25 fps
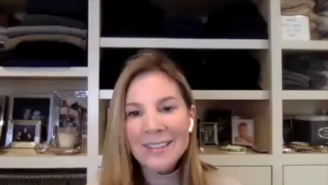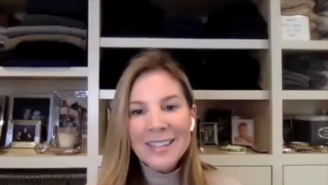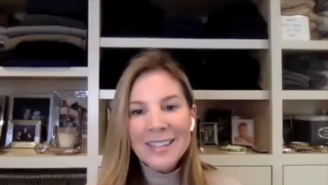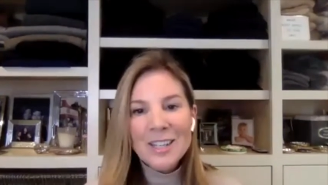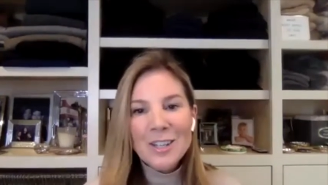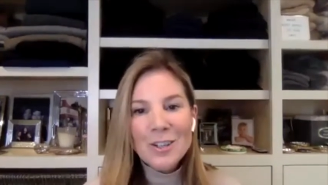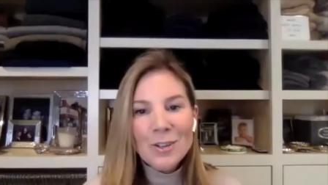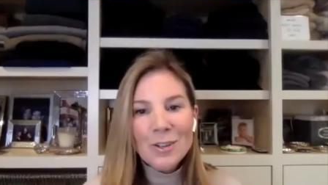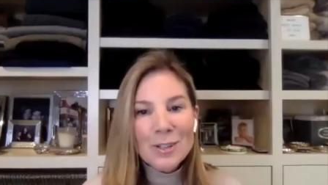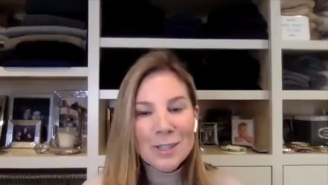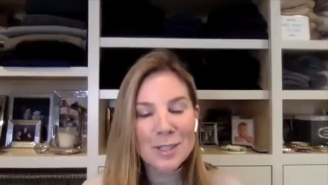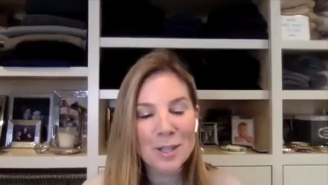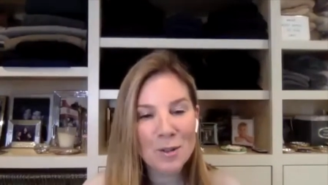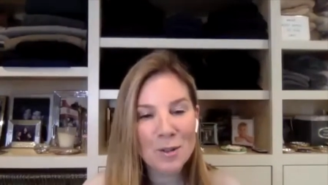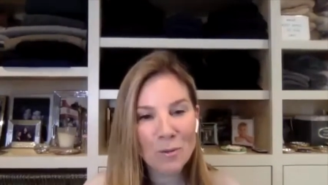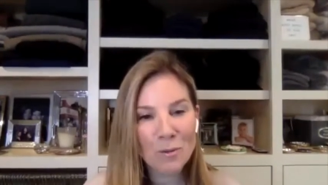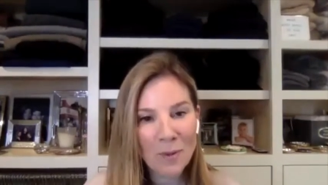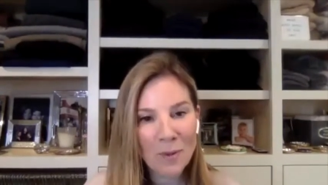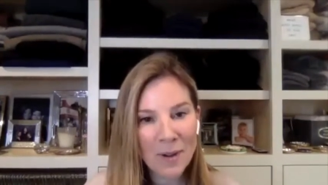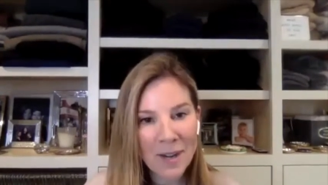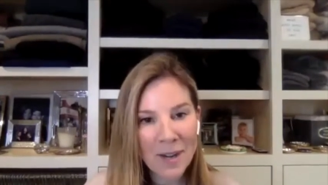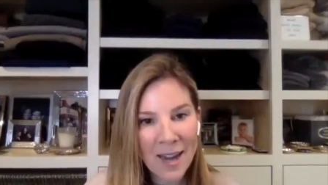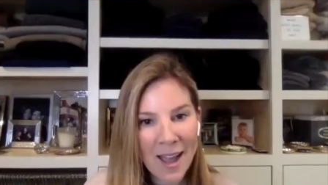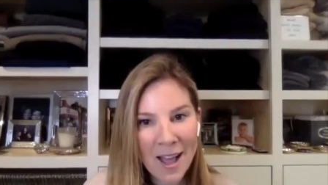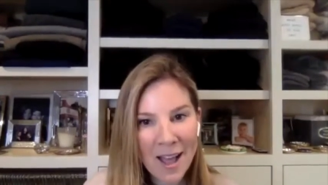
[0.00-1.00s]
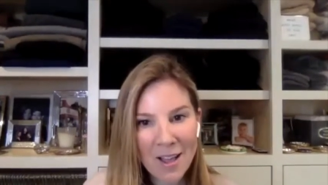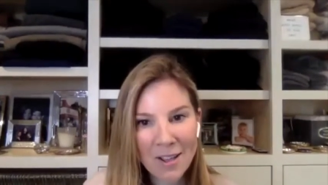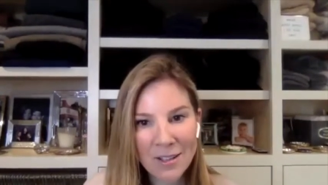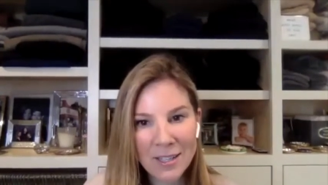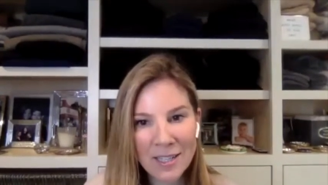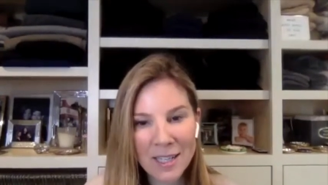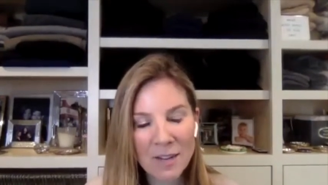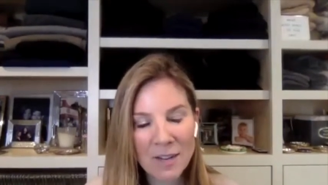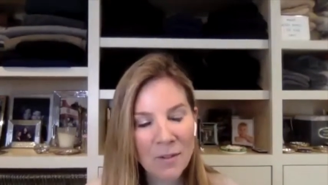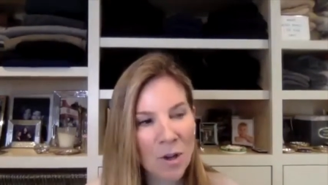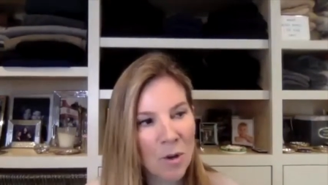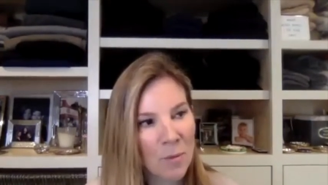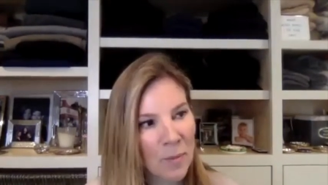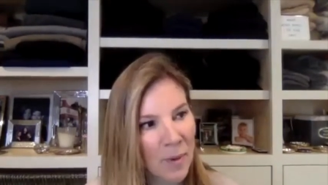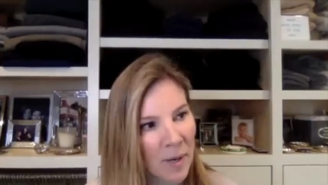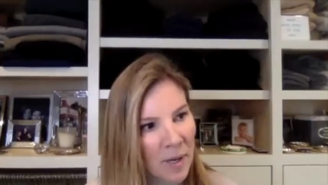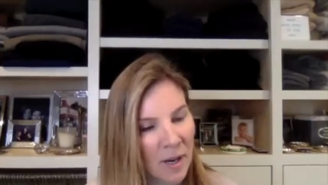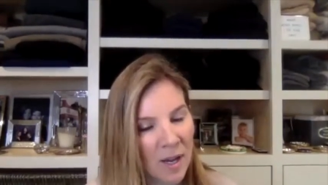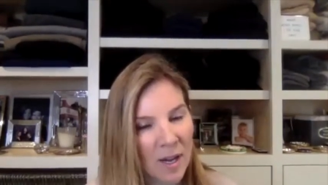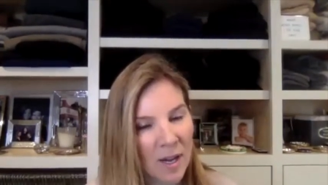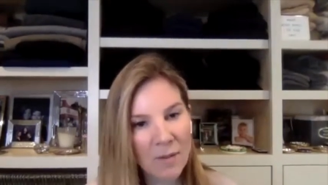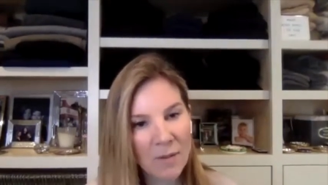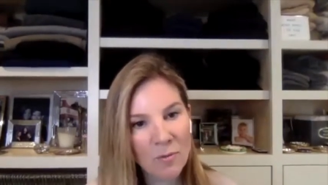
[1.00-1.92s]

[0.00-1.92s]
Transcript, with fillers: lingers and the reality of, oh my God,